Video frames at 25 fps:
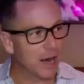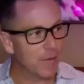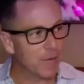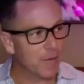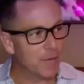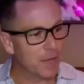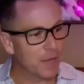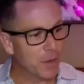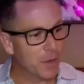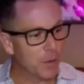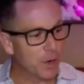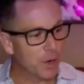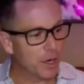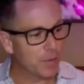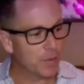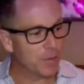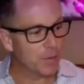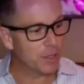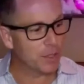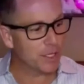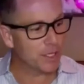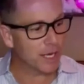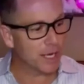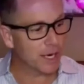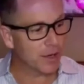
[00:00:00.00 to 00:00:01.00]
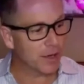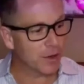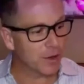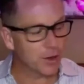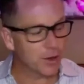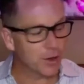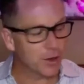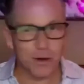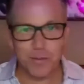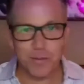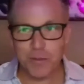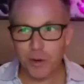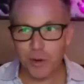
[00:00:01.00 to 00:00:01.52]
They want to protect their
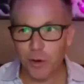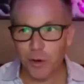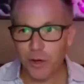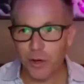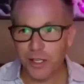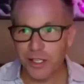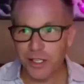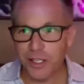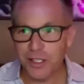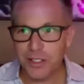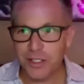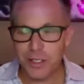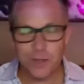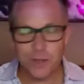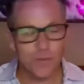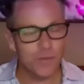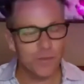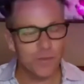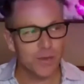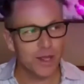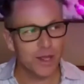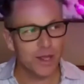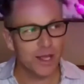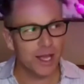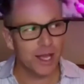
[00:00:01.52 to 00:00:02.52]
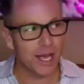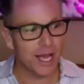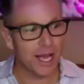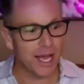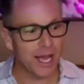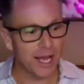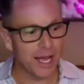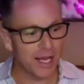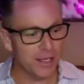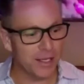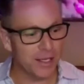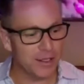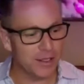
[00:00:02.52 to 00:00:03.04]
employees,
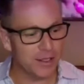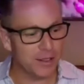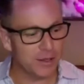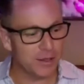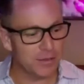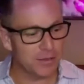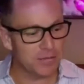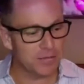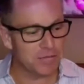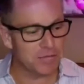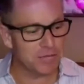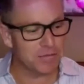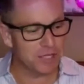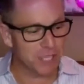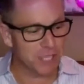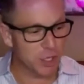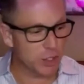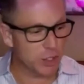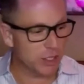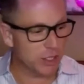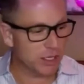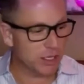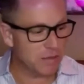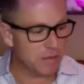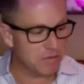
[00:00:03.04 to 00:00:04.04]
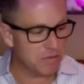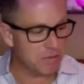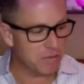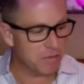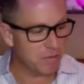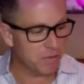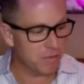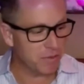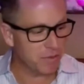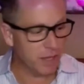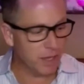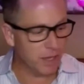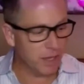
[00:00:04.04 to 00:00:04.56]
and potentially
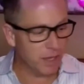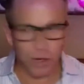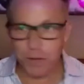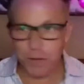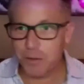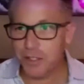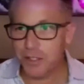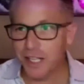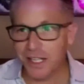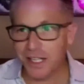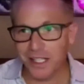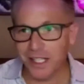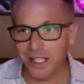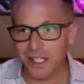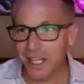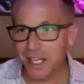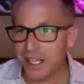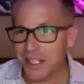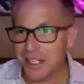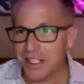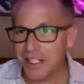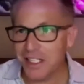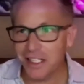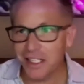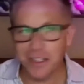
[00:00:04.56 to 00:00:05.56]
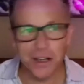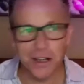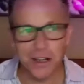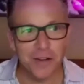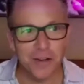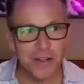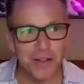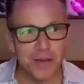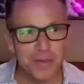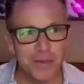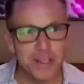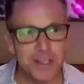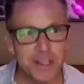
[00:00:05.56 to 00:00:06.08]
they want to protect the legacy of
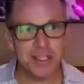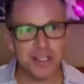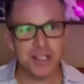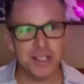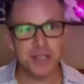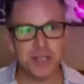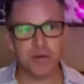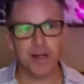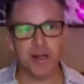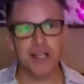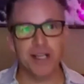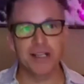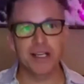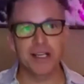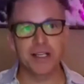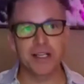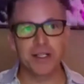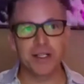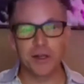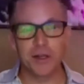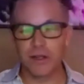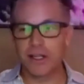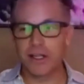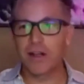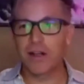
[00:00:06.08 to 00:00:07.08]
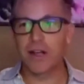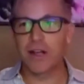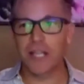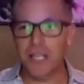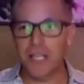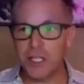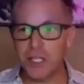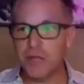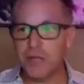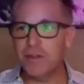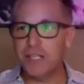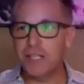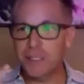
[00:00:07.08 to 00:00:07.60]
that business, right? And so
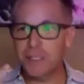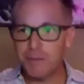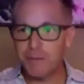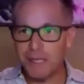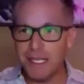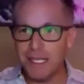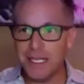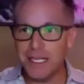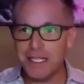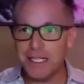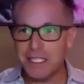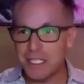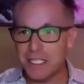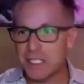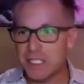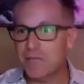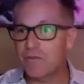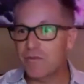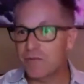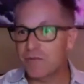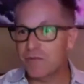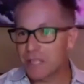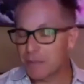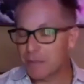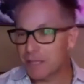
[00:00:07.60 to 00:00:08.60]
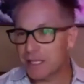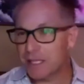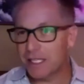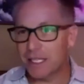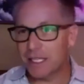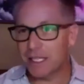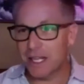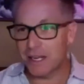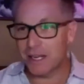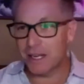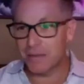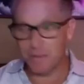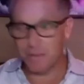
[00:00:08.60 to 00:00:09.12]
each of these pieces,
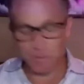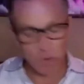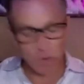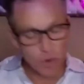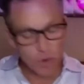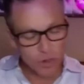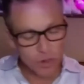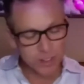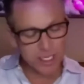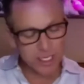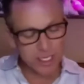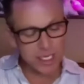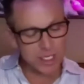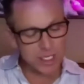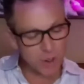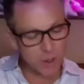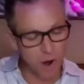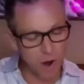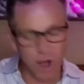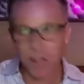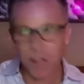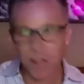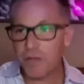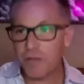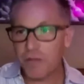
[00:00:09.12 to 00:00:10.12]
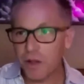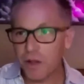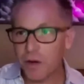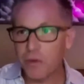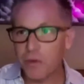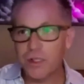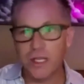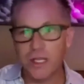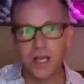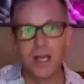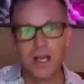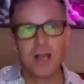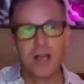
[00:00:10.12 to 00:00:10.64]
typically, and usually it's all of those,